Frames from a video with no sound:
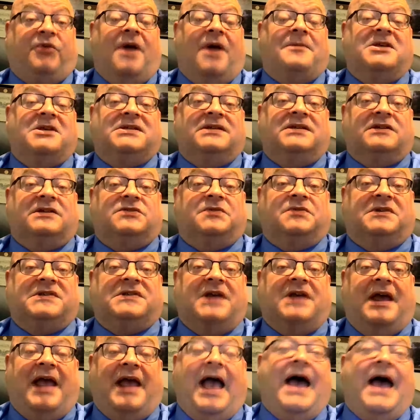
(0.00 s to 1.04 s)
premise this with
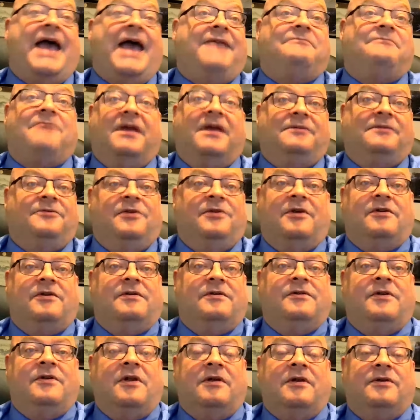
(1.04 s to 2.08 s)
saying I
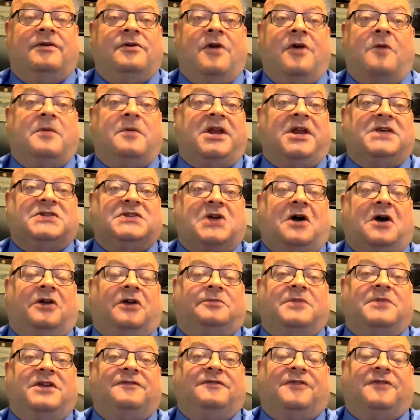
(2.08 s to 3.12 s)
n nobody's
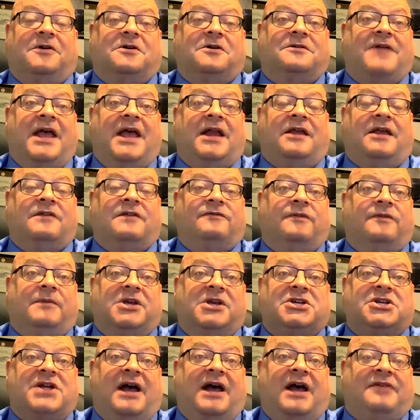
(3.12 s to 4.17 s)
called me for any
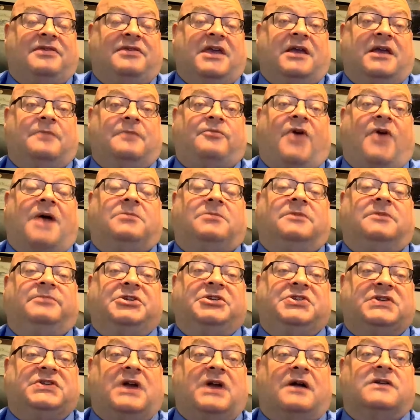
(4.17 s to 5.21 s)
information. I think it
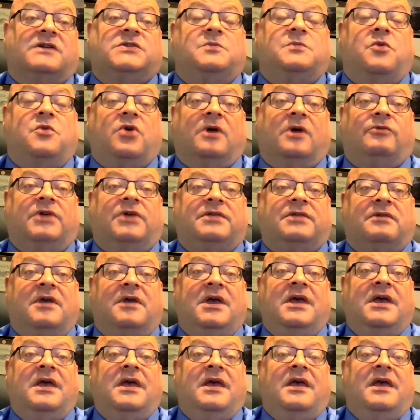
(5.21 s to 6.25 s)
probably starts more with
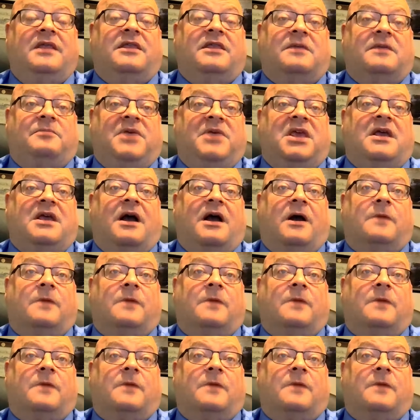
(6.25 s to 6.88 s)
the P